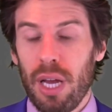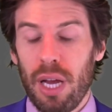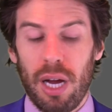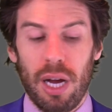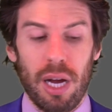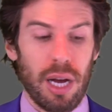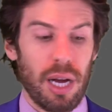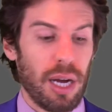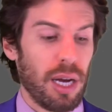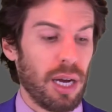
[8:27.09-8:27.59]

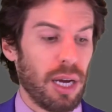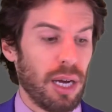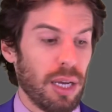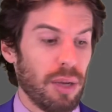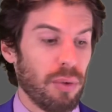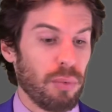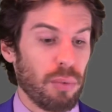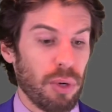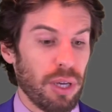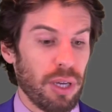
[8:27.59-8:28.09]

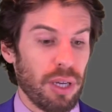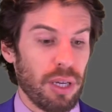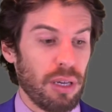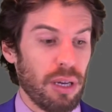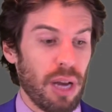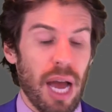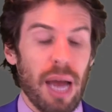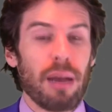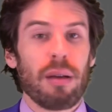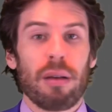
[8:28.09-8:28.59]
I would
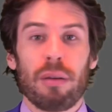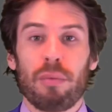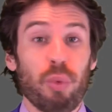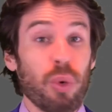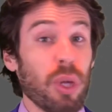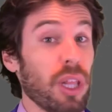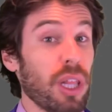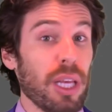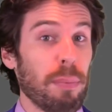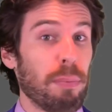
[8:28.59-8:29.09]
not
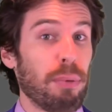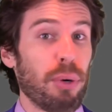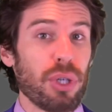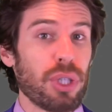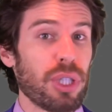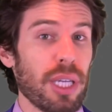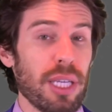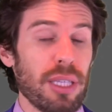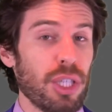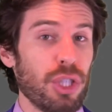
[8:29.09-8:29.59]
really
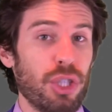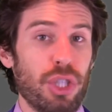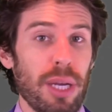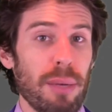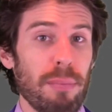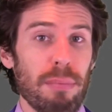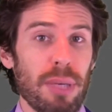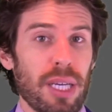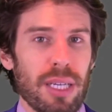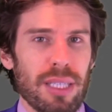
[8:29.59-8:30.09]
push it in the
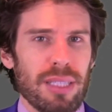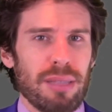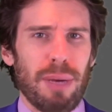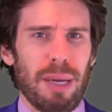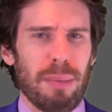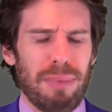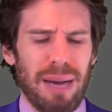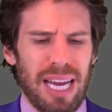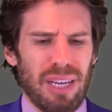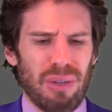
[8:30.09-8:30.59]
gym because
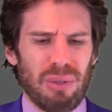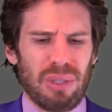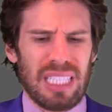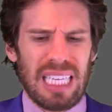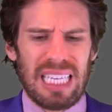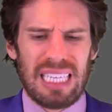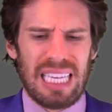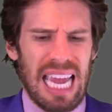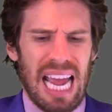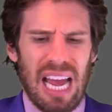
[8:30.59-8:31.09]
my body was
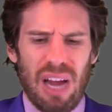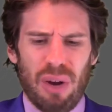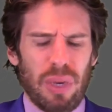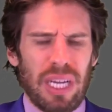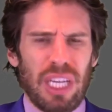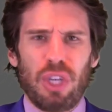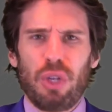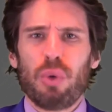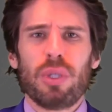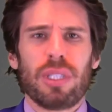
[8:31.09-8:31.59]
like, how do I
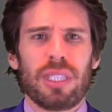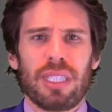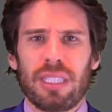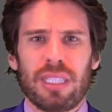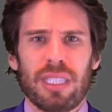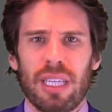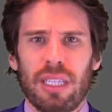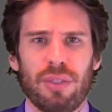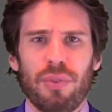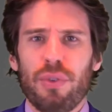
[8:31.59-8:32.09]
use
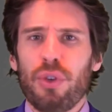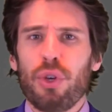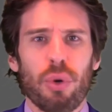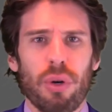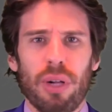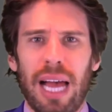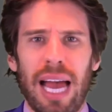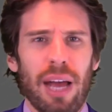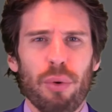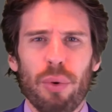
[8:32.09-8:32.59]
this as
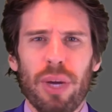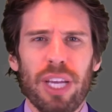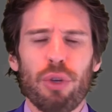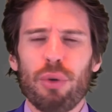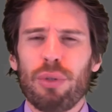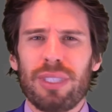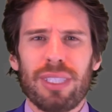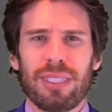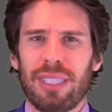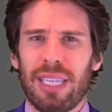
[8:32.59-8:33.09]
fuel? How do I
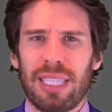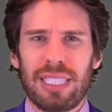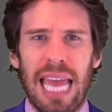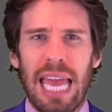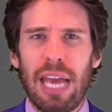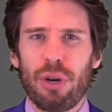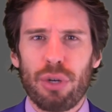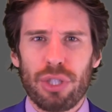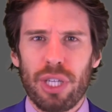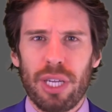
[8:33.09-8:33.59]
use this as
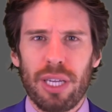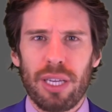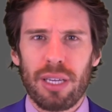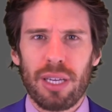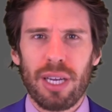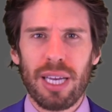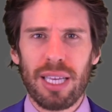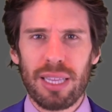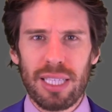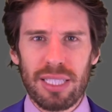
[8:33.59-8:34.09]
energy?
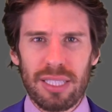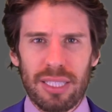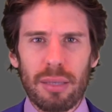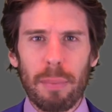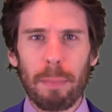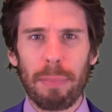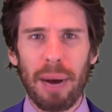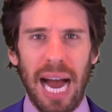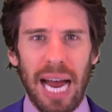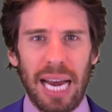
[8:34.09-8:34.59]
This is a
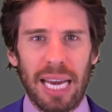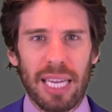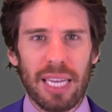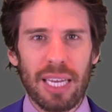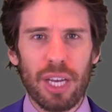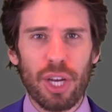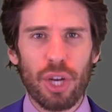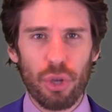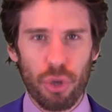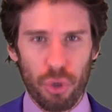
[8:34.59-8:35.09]

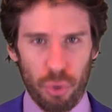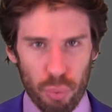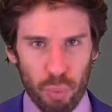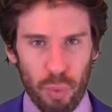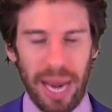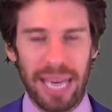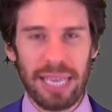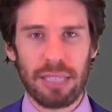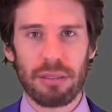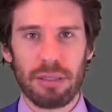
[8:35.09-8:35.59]
body you
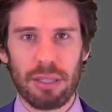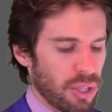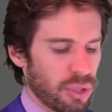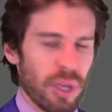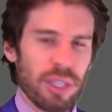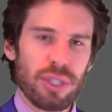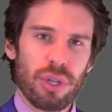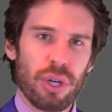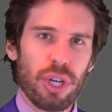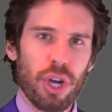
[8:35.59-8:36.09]
rent. So
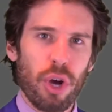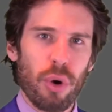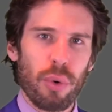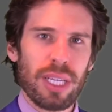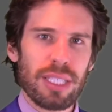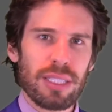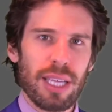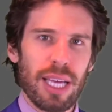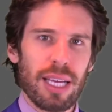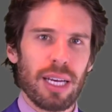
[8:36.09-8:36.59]
I started going
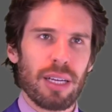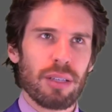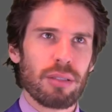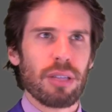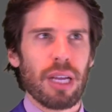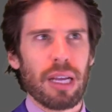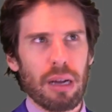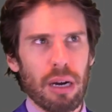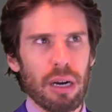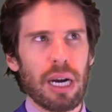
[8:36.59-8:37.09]
into that. I was
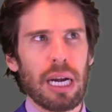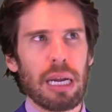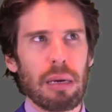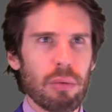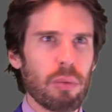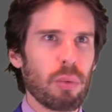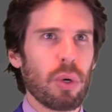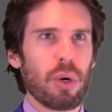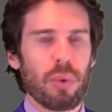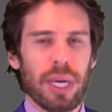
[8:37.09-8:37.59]
like, all
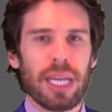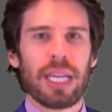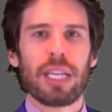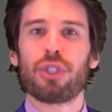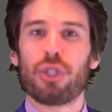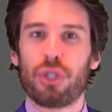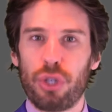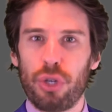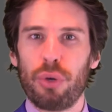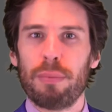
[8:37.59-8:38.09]
right, what do I
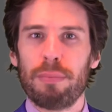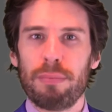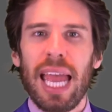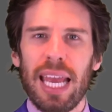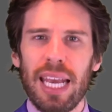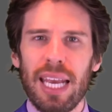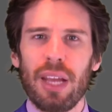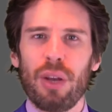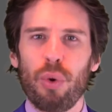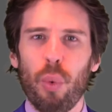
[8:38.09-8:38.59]
consume?
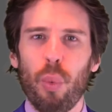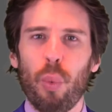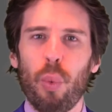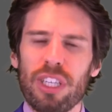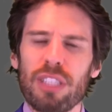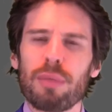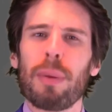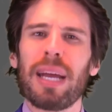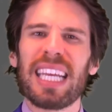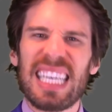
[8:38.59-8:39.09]
And then
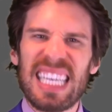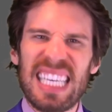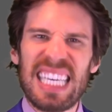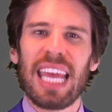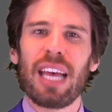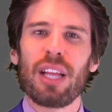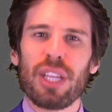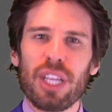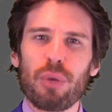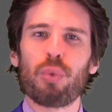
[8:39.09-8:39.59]
what's my
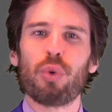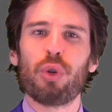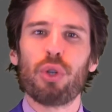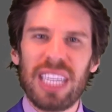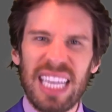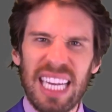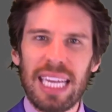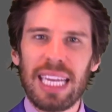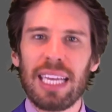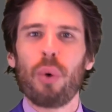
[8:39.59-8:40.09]
daily
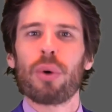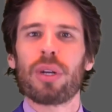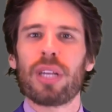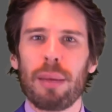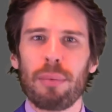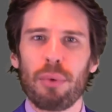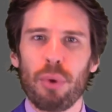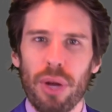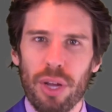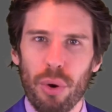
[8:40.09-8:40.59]
routine? What
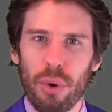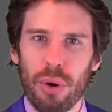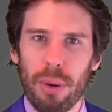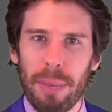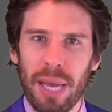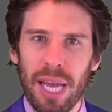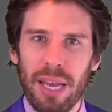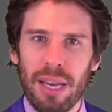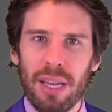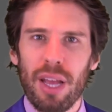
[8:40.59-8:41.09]
time do I go to
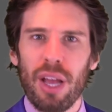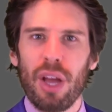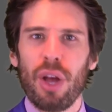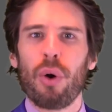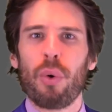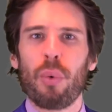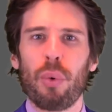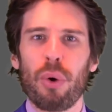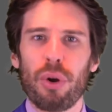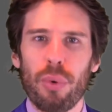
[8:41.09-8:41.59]
bed?
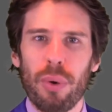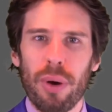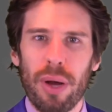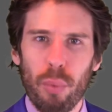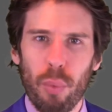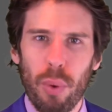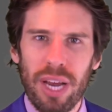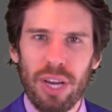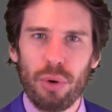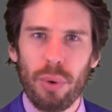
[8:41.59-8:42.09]
What do I,
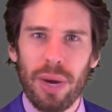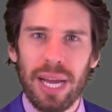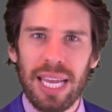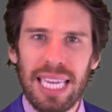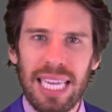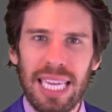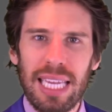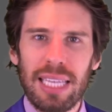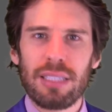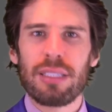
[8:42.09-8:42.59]
when do I
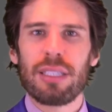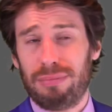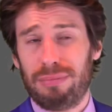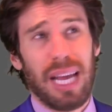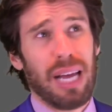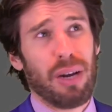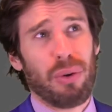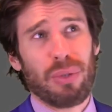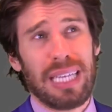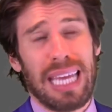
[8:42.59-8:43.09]
eat?
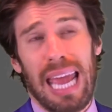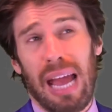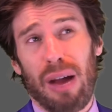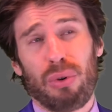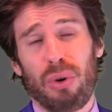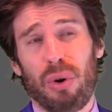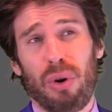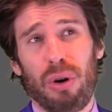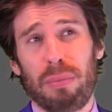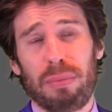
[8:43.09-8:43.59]
Not only
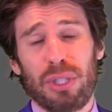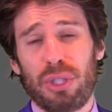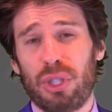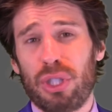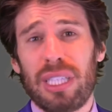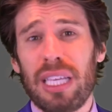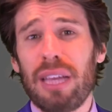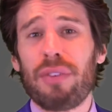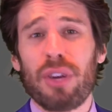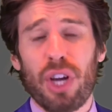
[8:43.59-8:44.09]
alcohol, but
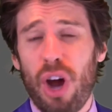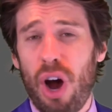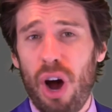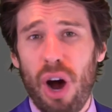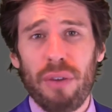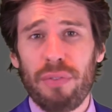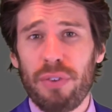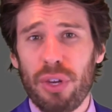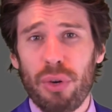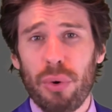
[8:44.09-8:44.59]
just even
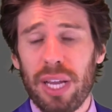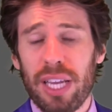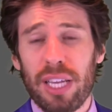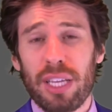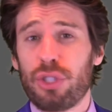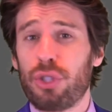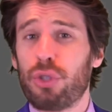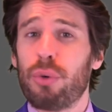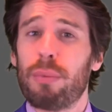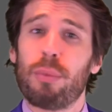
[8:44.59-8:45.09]
coffee do I
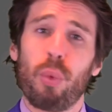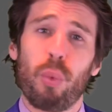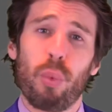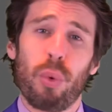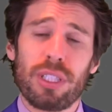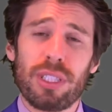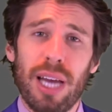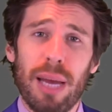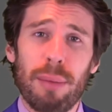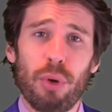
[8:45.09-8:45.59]
consume?
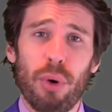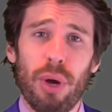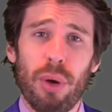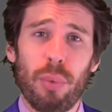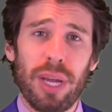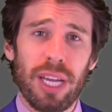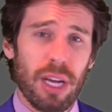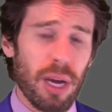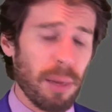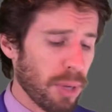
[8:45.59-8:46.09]
What time do I
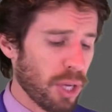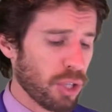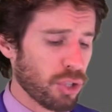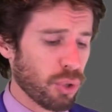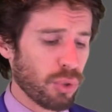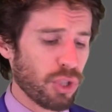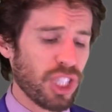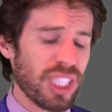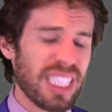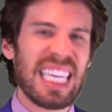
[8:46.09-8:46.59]
wake up?
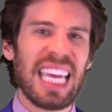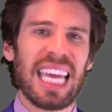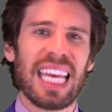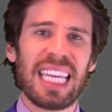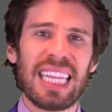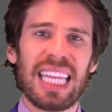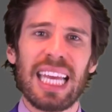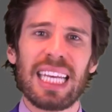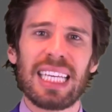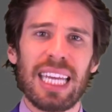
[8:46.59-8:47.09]
So just
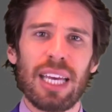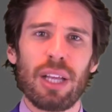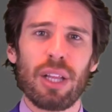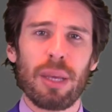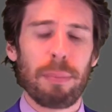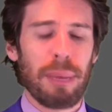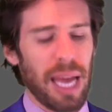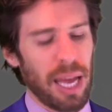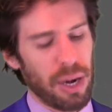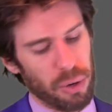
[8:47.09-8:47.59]
getting that daily
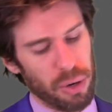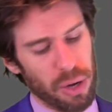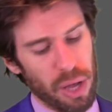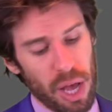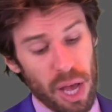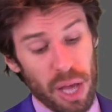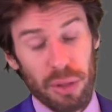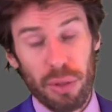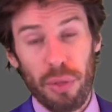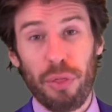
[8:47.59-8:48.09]
pattern.
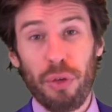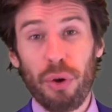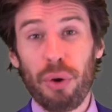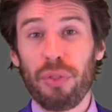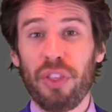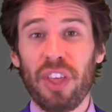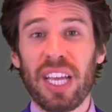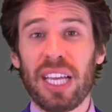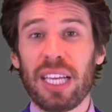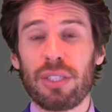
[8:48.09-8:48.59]
The
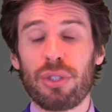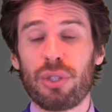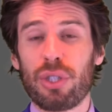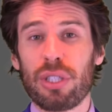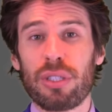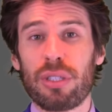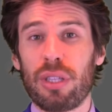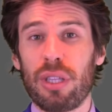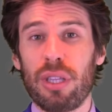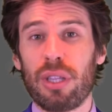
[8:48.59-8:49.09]
third thing is
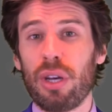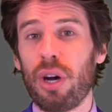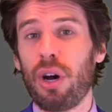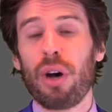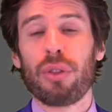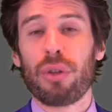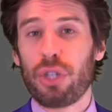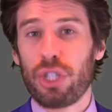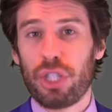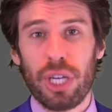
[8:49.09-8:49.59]
just the
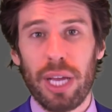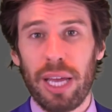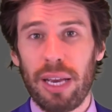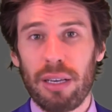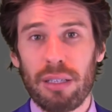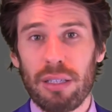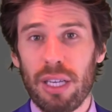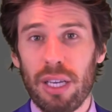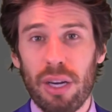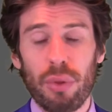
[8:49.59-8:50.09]
other
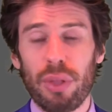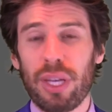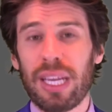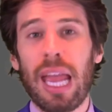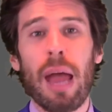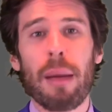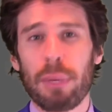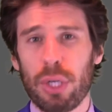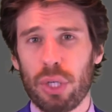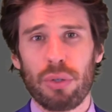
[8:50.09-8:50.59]
shit, you know, the
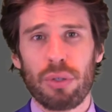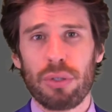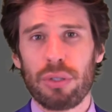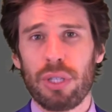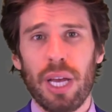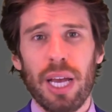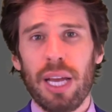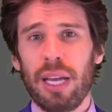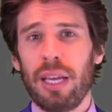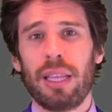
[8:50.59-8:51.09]
chemicals,
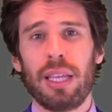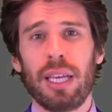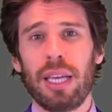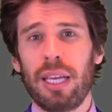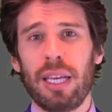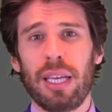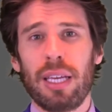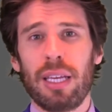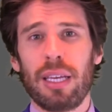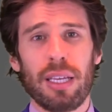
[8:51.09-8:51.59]

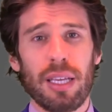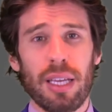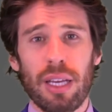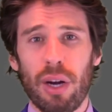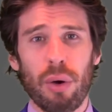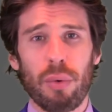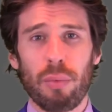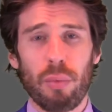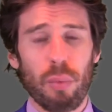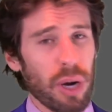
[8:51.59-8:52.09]
the, you
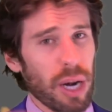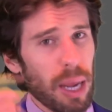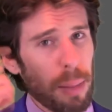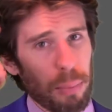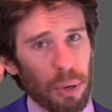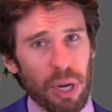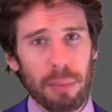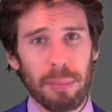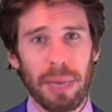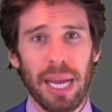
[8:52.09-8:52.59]
know, what I
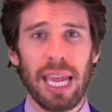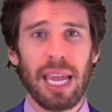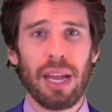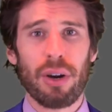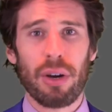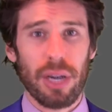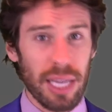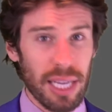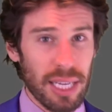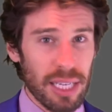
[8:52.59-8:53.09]
put in my
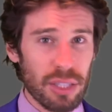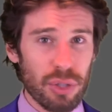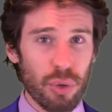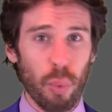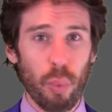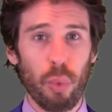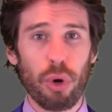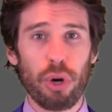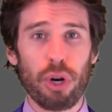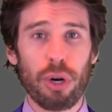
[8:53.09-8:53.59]
hair is
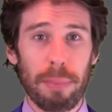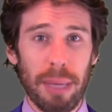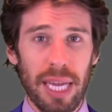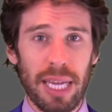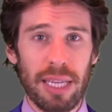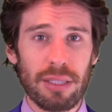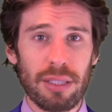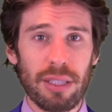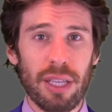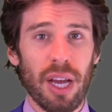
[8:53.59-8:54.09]

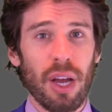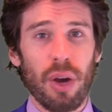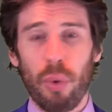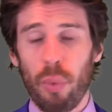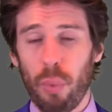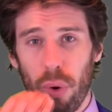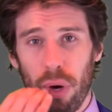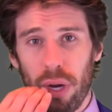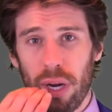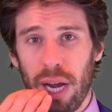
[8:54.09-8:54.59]
water-based.
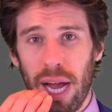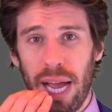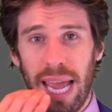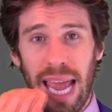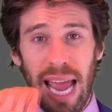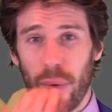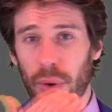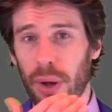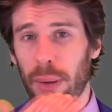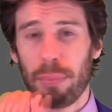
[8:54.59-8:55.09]
What I,
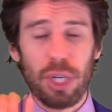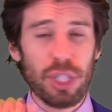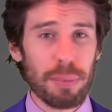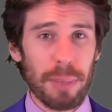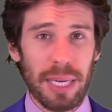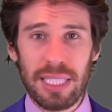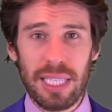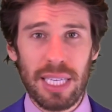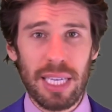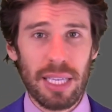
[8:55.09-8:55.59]
how I brush
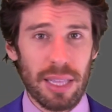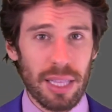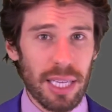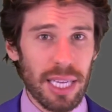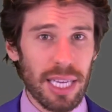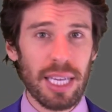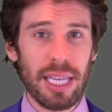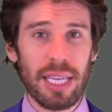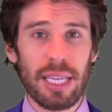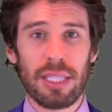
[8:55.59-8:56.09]
my teeth
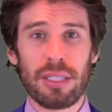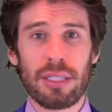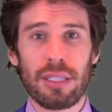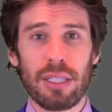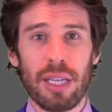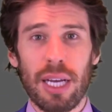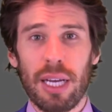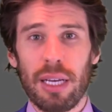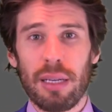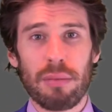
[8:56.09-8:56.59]
is,
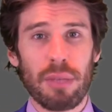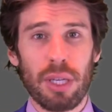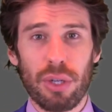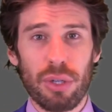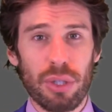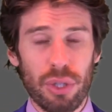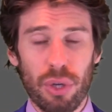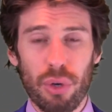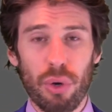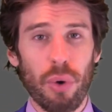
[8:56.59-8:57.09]

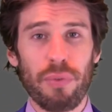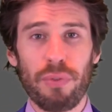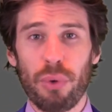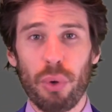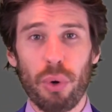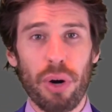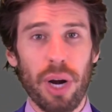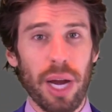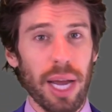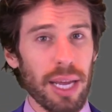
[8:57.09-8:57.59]
there's no
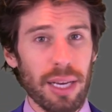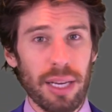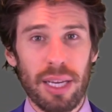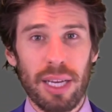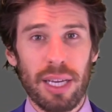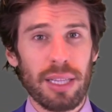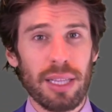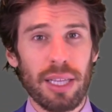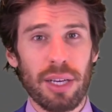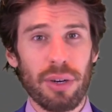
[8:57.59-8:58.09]
fluoride.
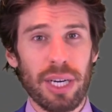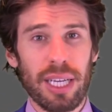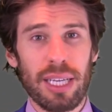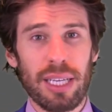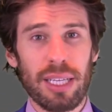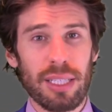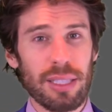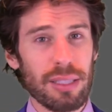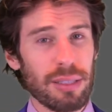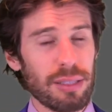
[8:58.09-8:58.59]
There
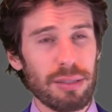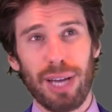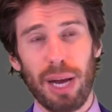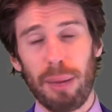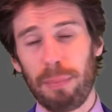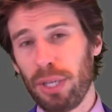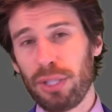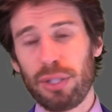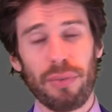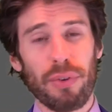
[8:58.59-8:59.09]
is a
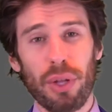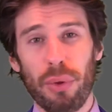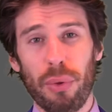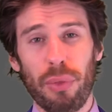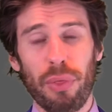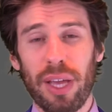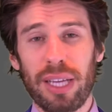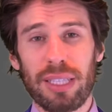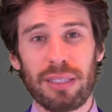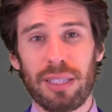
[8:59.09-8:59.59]
bunch of other
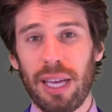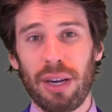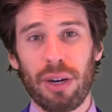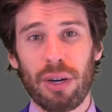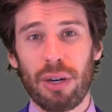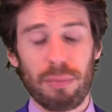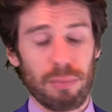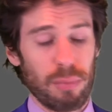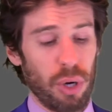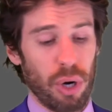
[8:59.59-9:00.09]
things that
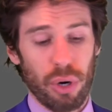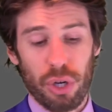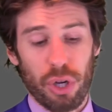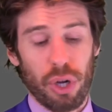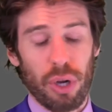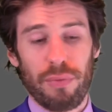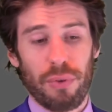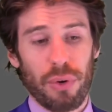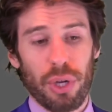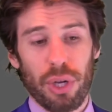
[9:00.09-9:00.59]
are, are
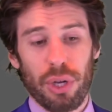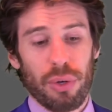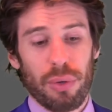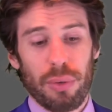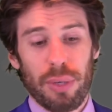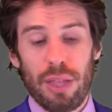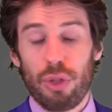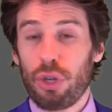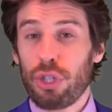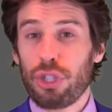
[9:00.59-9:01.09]
good for you.
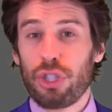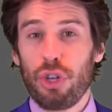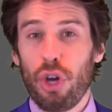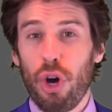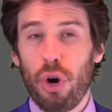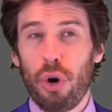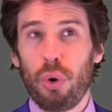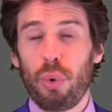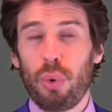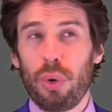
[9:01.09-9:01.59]
There's
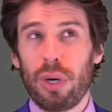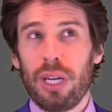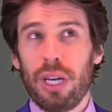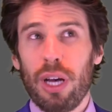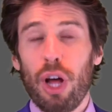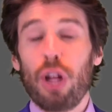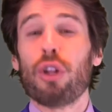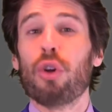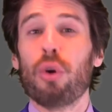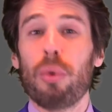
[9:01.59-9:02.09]
no
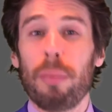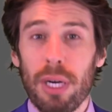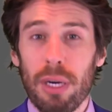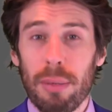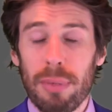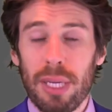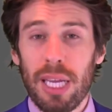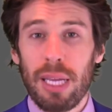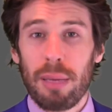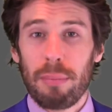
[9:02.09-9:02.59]

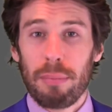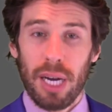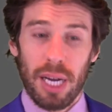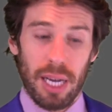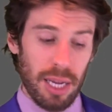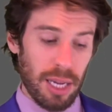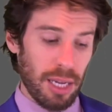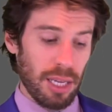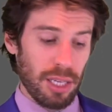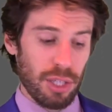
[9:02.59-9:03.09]
aluminum in
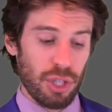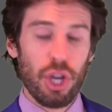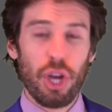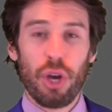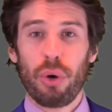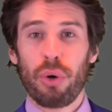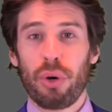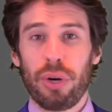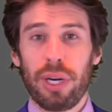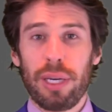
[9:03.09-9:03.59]
my
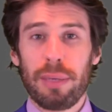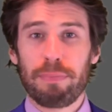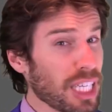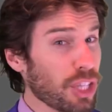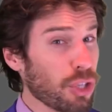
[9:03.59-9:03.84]
deodorant.